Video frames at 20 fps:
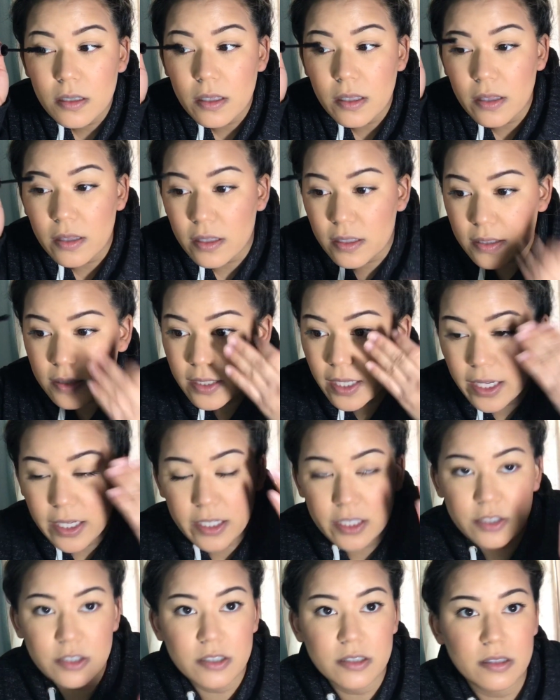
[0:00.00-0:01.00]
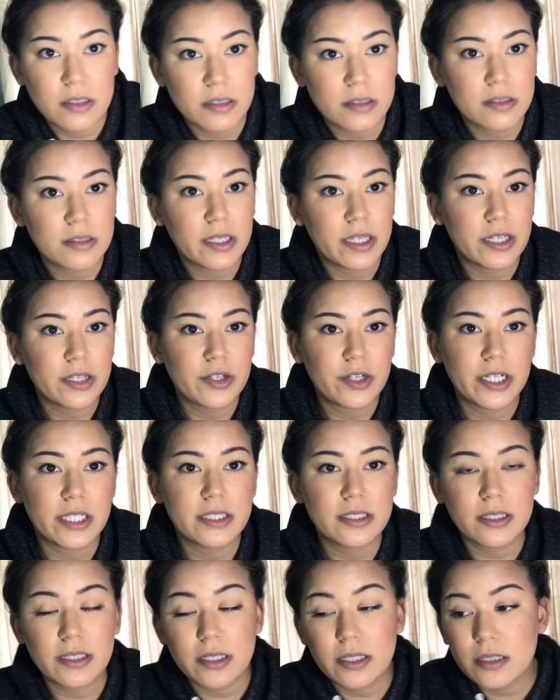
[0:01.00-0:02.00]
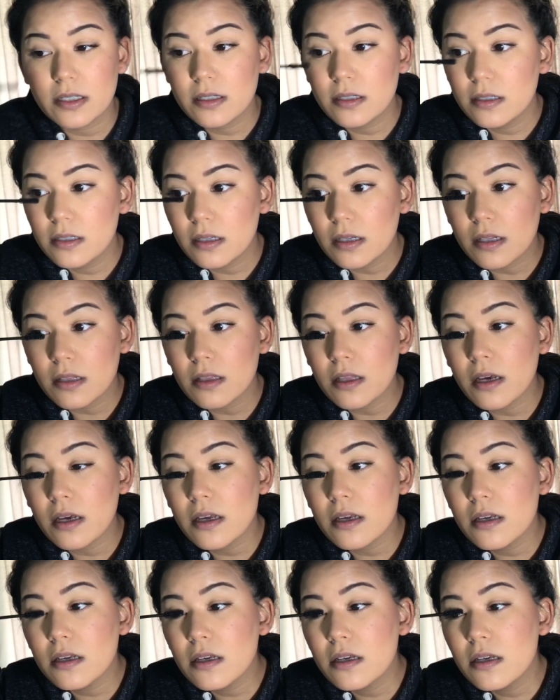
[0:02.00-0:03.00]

And this side, it just looks crazy a lot.